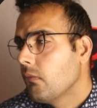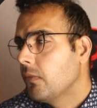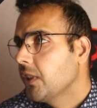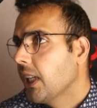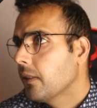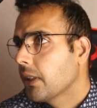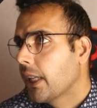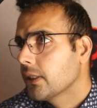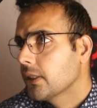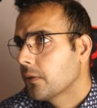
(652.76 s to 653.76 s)
We have
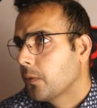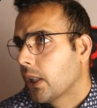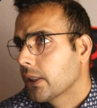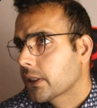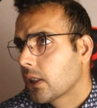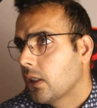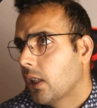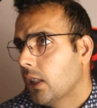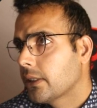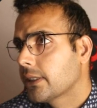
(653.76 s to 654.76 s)
another function
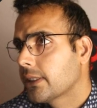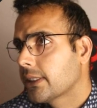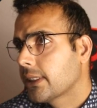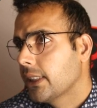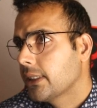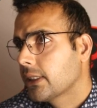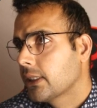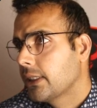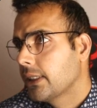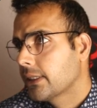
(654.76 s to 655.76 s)
called set
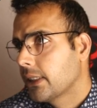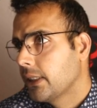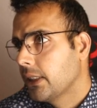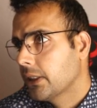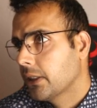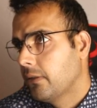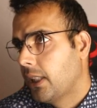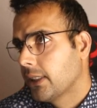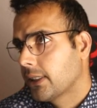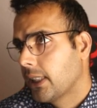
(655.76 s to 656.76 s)
destination
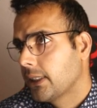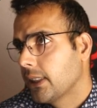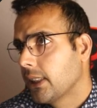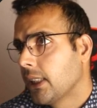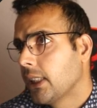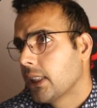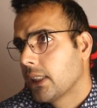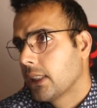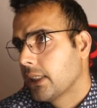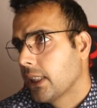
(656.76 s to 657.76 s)
wallet ID
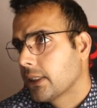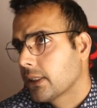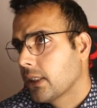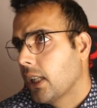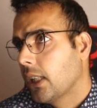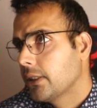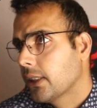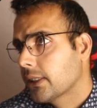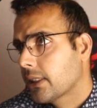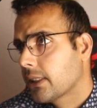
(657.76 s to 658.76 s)
that I
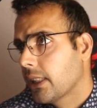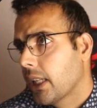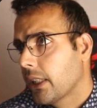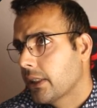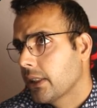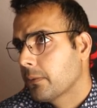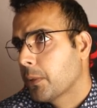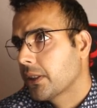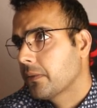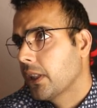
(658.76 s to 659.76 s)
just created,
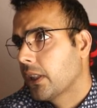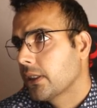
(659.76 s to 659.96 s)
but we